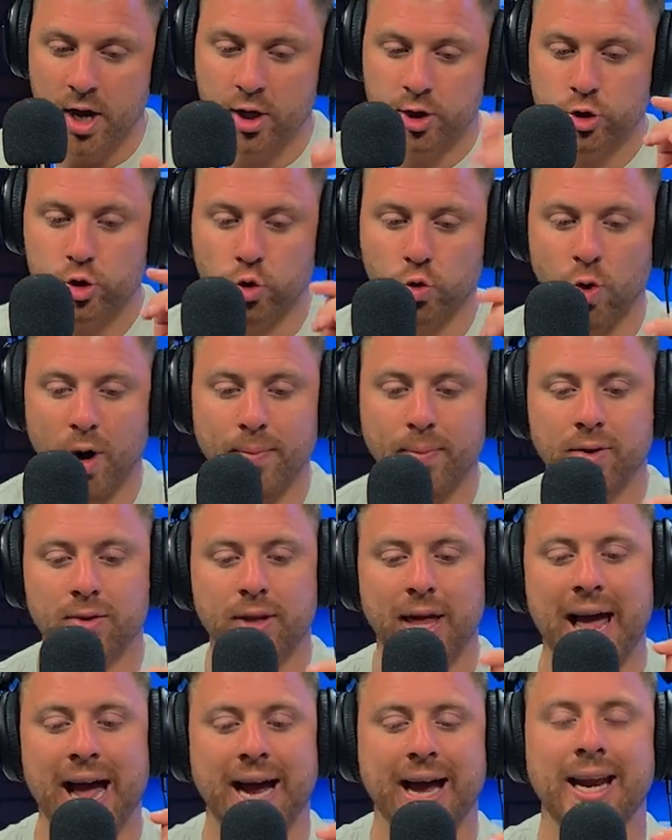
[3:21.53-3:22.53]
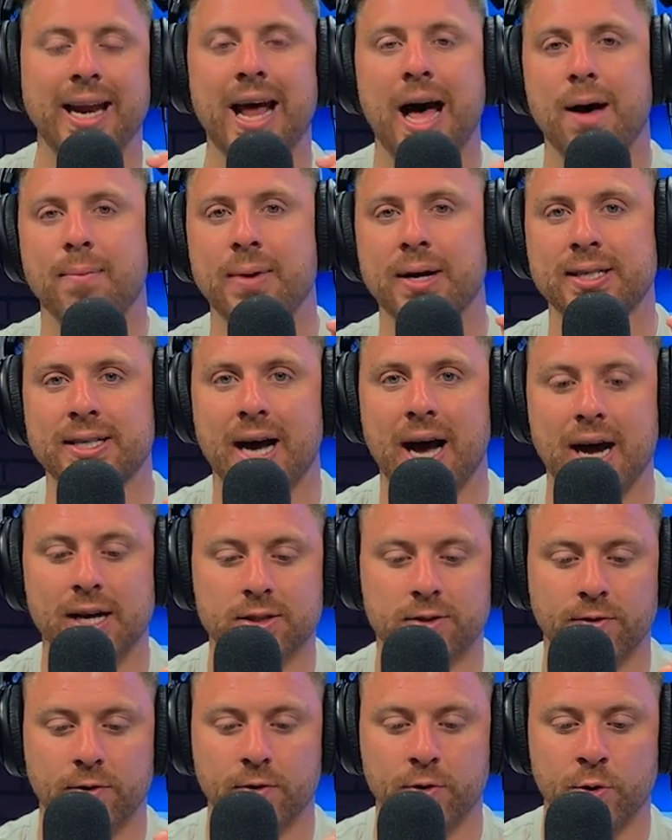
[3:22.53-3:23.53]
Troubled economic
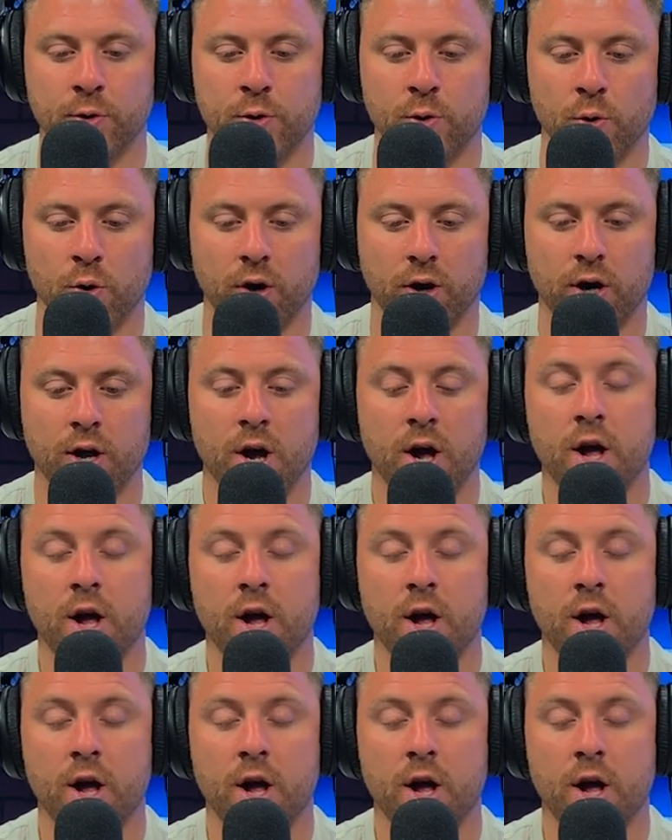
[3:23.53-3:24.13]
times for New York.